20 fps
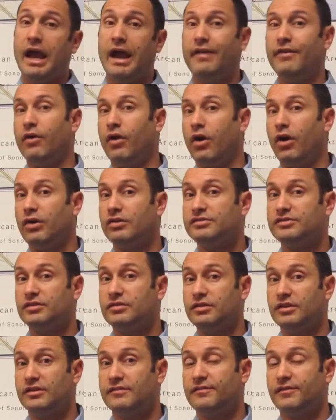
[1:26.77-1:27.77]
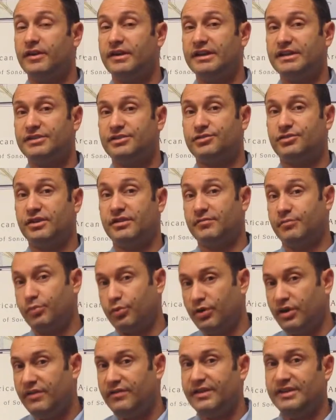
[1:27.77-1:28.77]
and they'll also look for history of
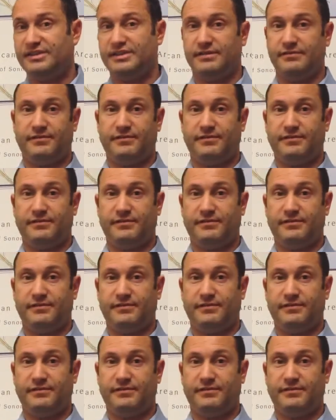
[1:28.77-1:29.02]
previous